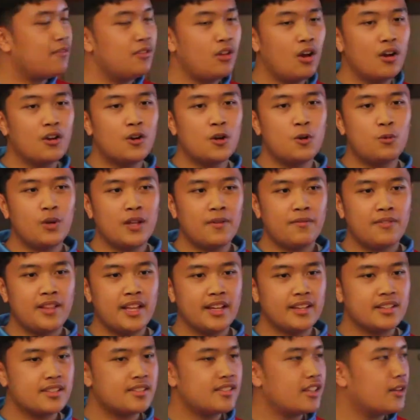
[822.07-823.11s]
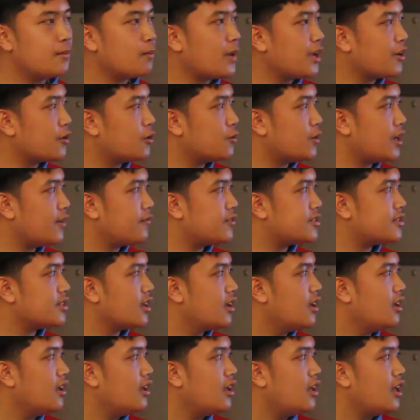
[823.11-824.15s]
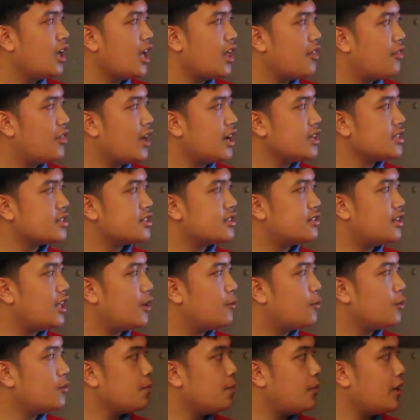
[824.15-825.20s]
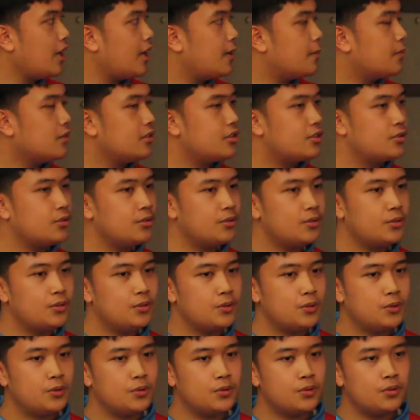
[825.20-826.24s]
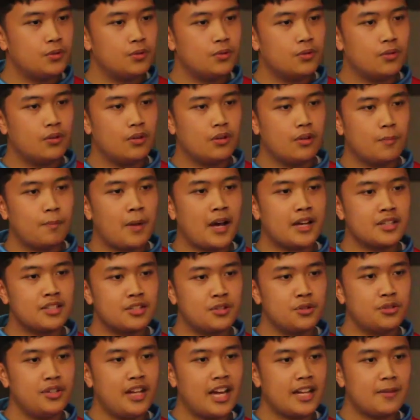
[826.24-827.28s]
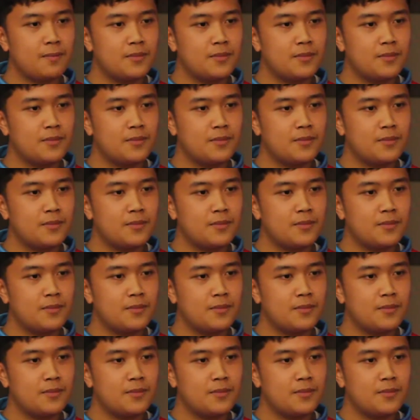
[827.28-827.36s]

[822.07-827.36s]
longer wavelengths than microwaves, and thus they won't be able to pass through the